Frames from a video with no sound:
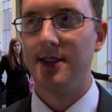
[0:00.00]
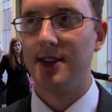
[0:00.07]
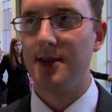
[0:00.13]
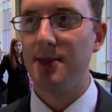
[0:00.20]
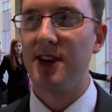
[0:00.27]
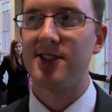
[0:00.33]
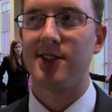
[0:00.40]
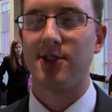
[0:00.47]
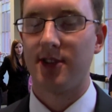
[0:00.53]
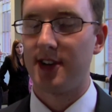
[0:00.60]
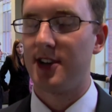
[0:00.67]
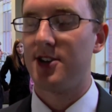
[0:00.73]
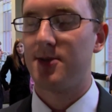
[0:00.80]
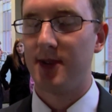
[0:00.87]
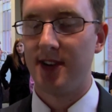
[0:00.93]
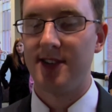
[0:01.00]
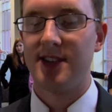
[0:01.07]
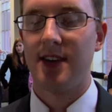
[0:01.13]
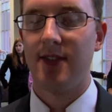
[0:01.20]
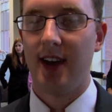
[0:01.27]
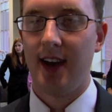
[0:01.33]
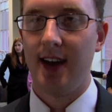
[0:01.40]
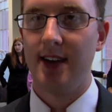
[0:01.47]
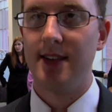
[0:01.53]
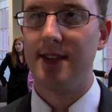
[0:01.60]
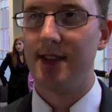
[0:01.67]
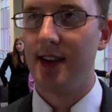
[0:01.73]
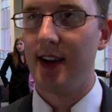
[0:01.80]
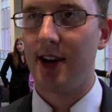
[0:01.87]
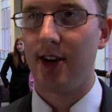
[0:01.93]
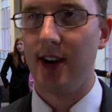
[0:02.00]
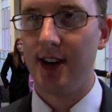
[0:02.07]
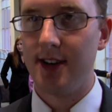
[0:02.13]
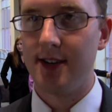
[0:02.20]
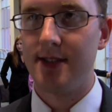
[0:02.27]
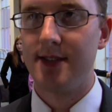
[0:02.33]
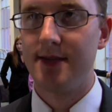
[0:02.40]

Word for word: the best learning experience I've had at Creighton.